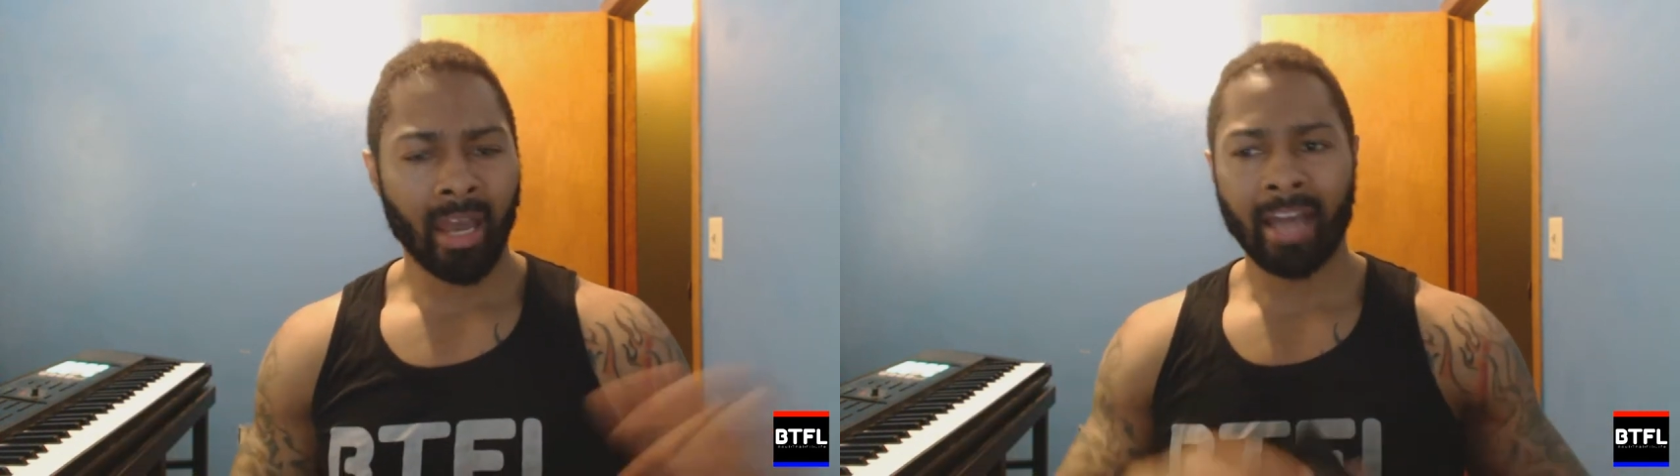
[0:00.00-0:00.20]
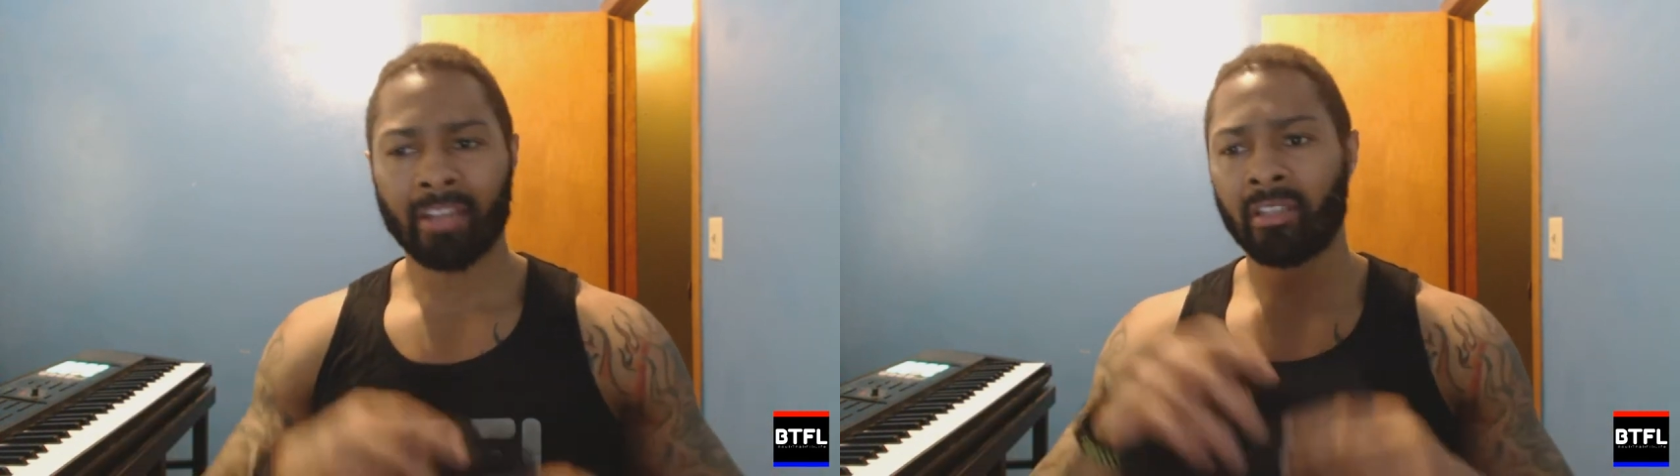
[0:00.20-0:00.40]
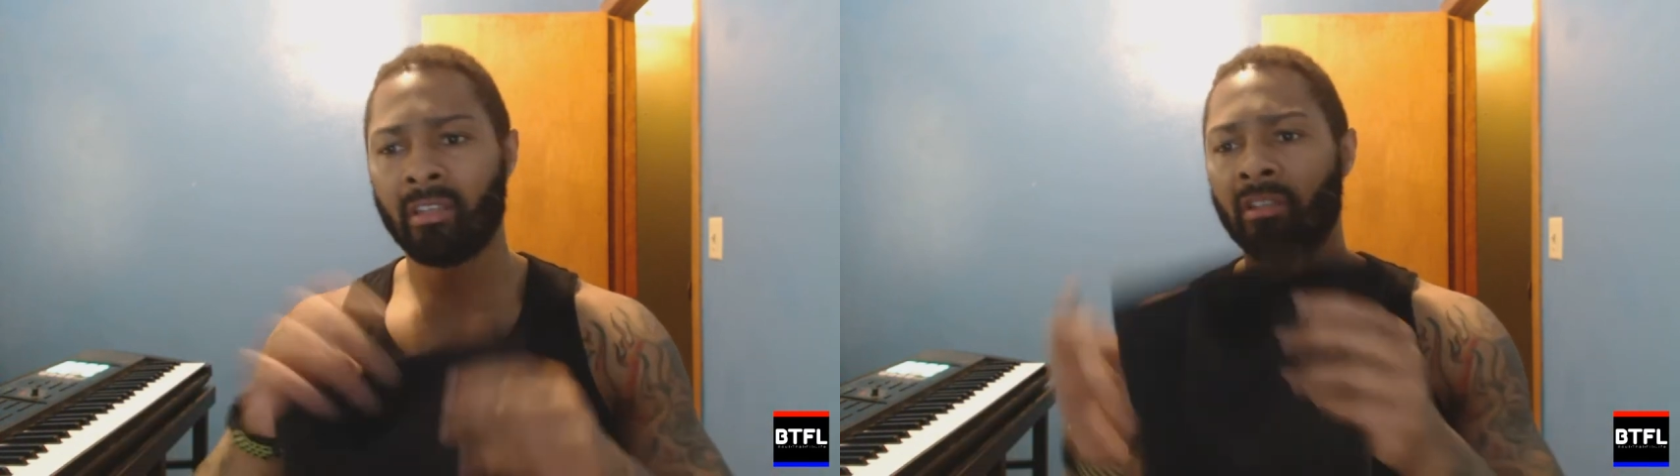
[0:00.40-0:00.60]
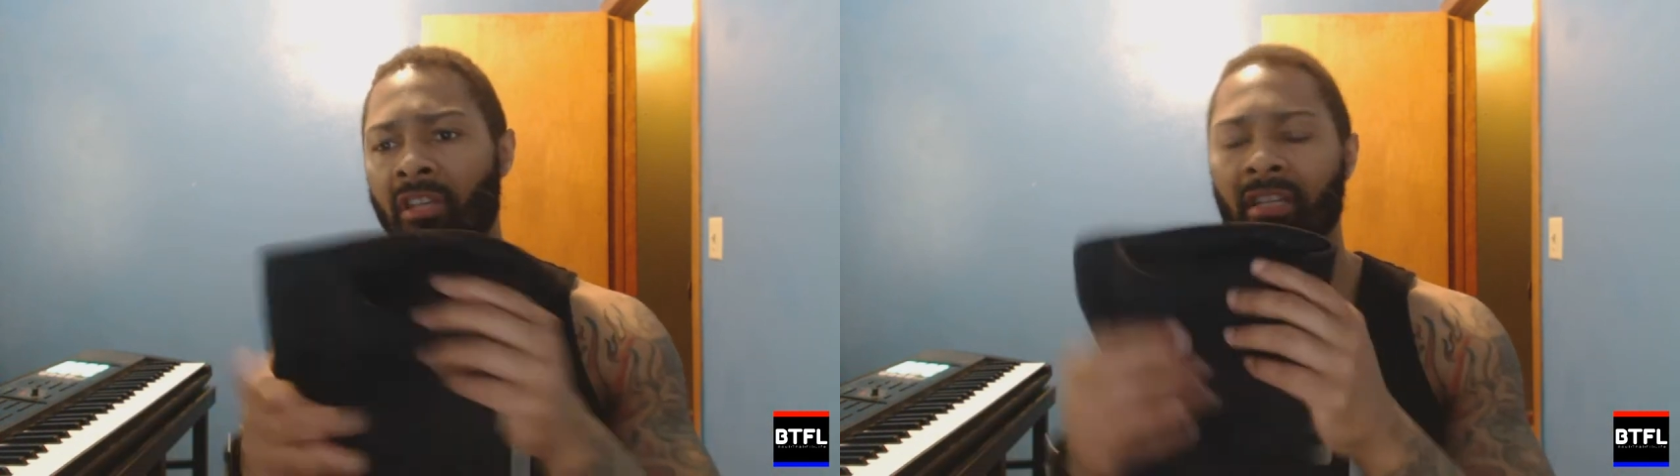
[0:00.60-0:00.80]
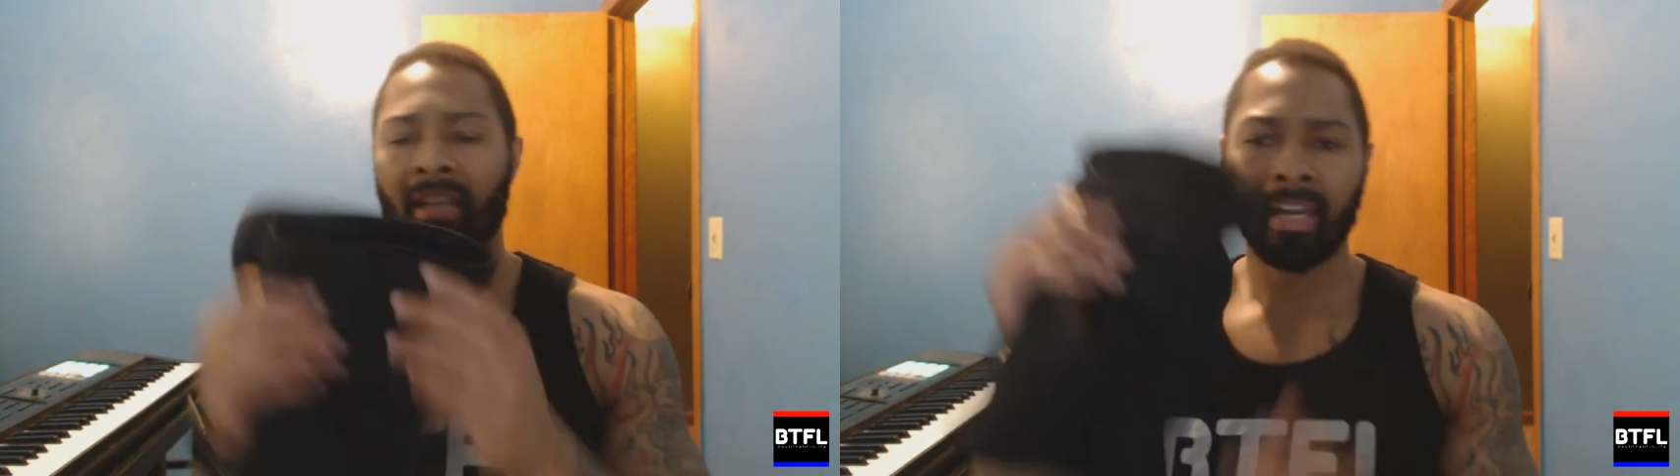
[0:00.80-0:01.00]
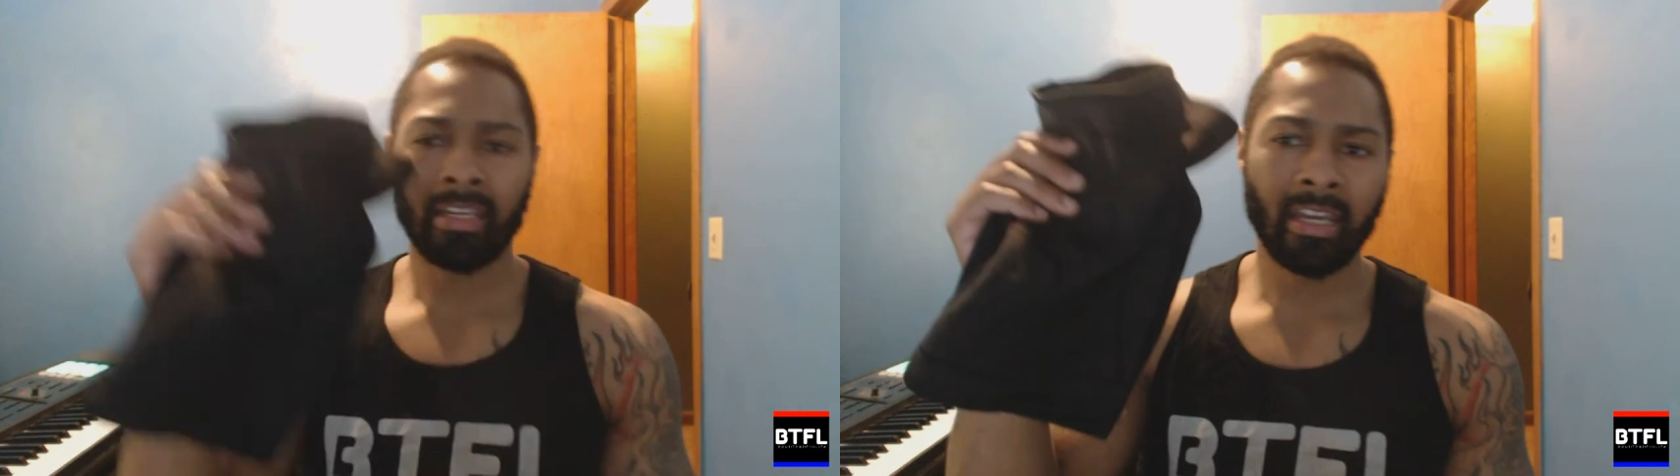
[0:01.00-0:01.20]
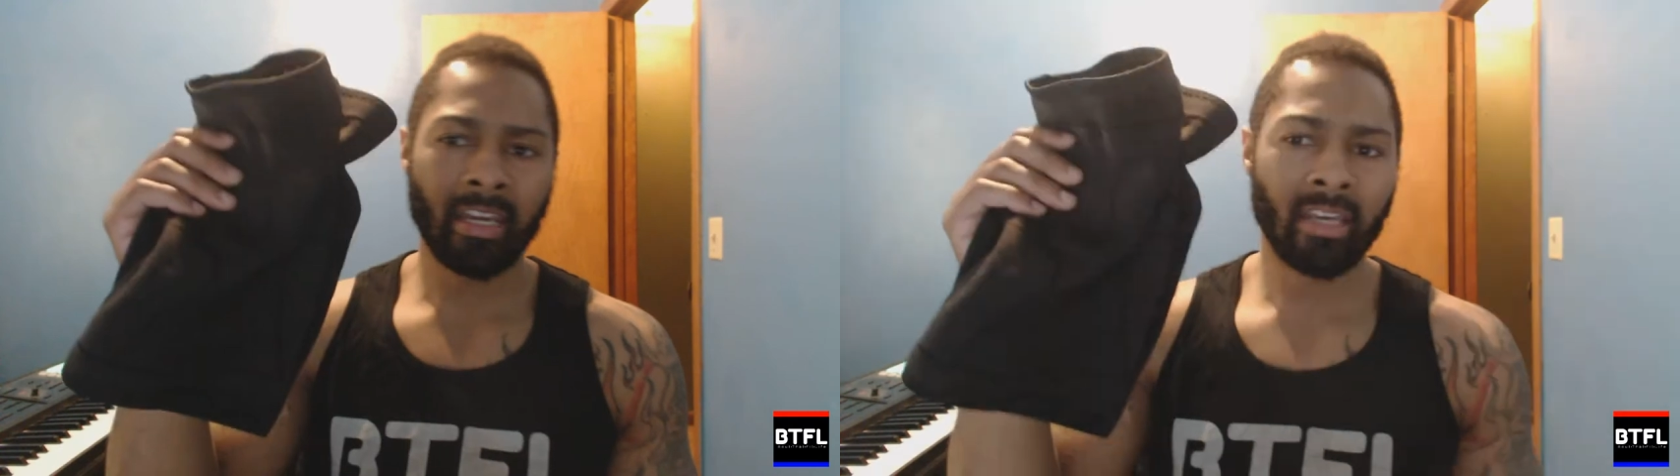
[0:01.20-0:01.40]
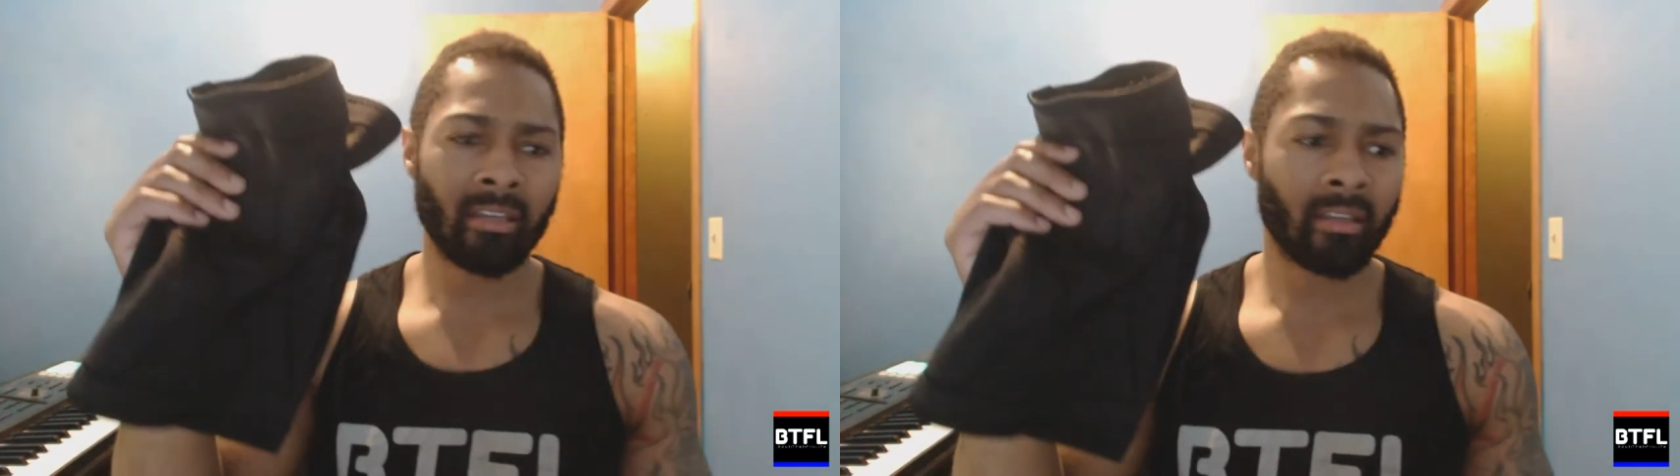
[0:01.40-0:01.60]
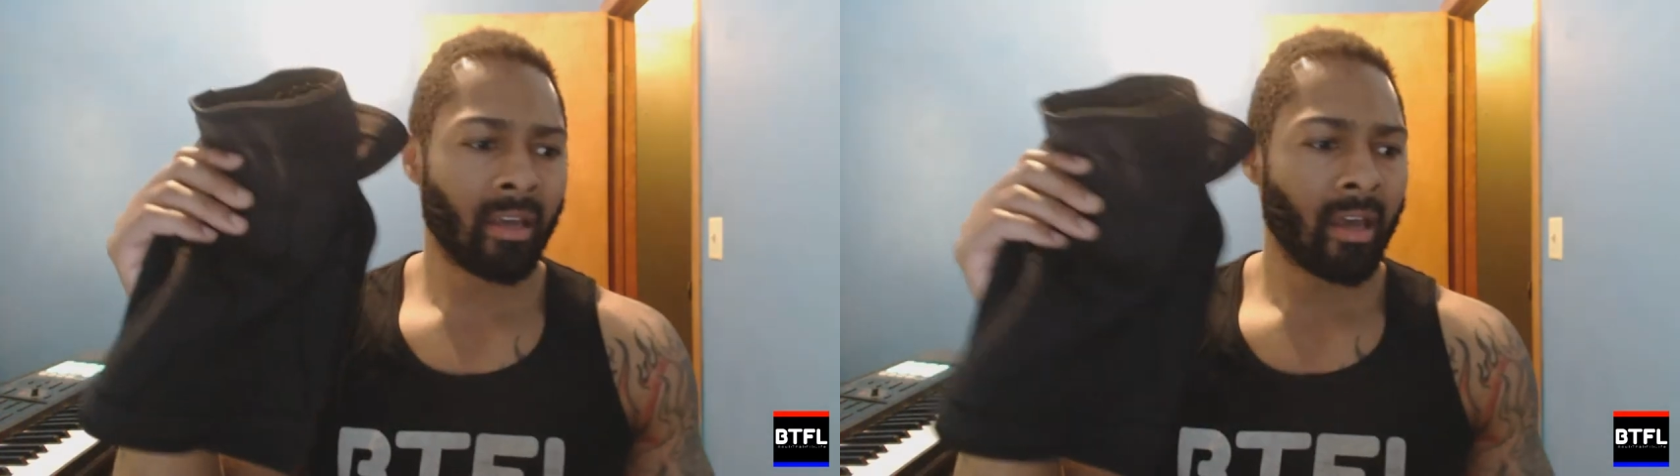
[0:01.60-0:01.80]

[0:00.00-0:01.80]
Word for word: I just got these,